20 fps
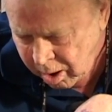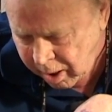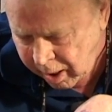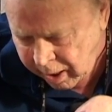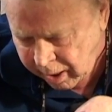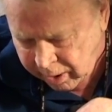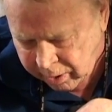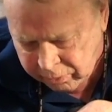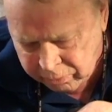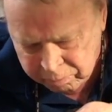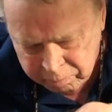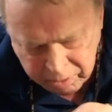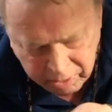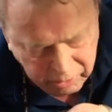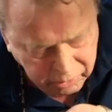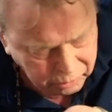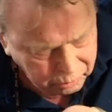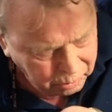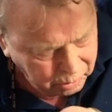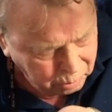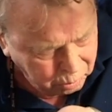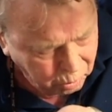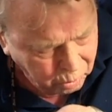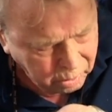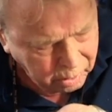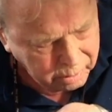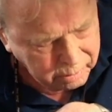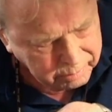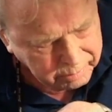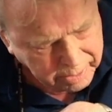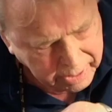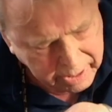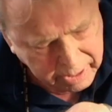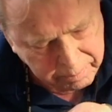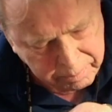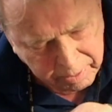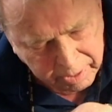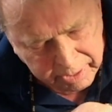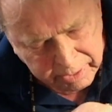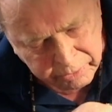as mothers would warn
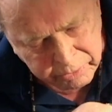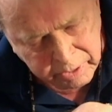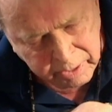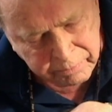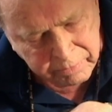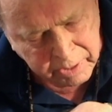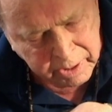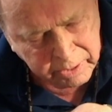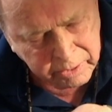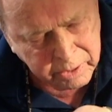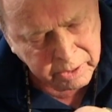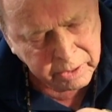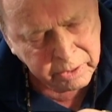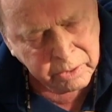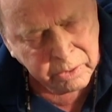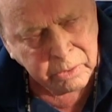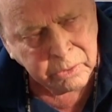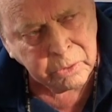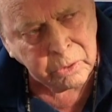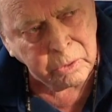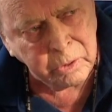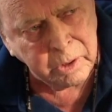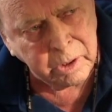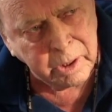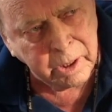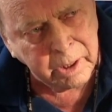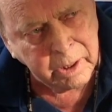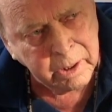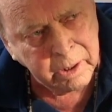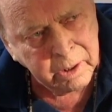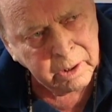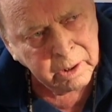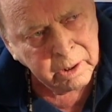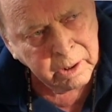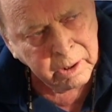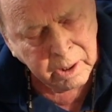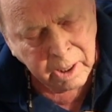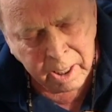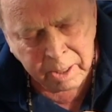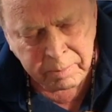anybody seven, eight, ten years old today.
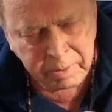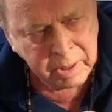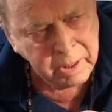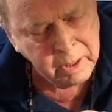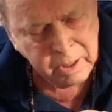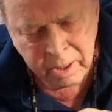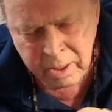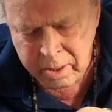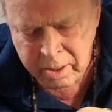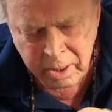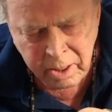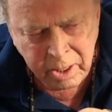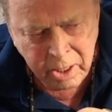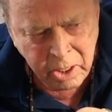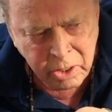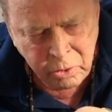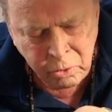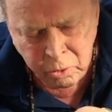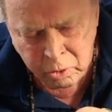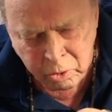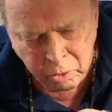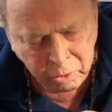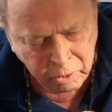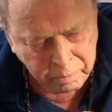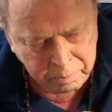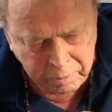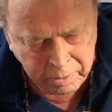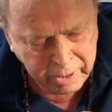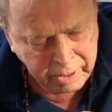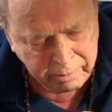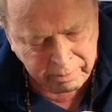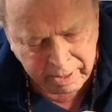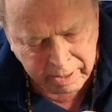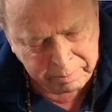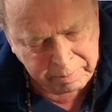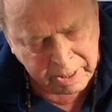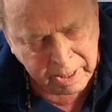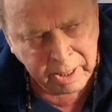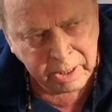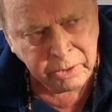I mean, you go on the playground
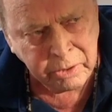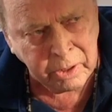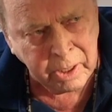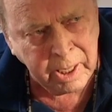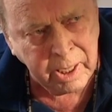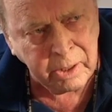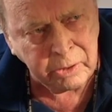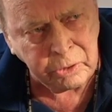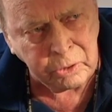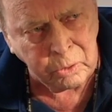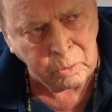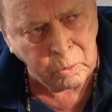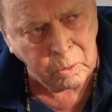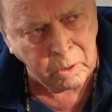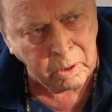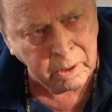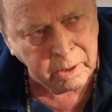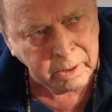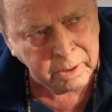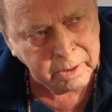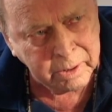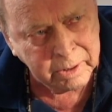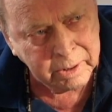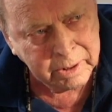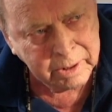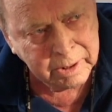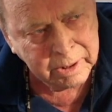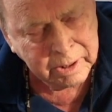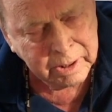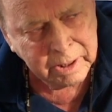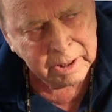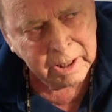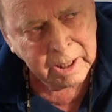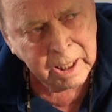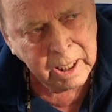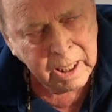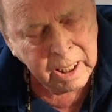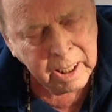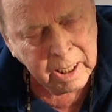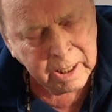behind your house, you're warned. Well, of course,
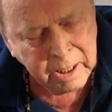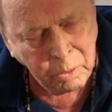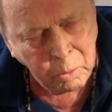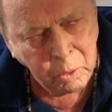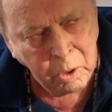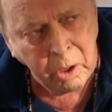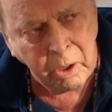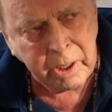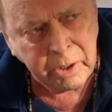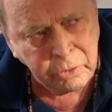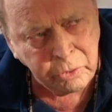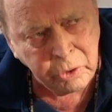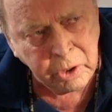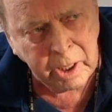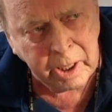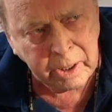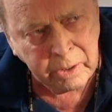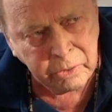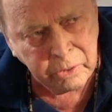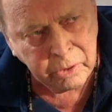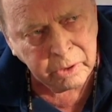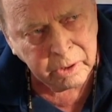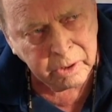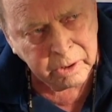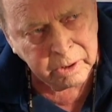but I mean... The world has changed.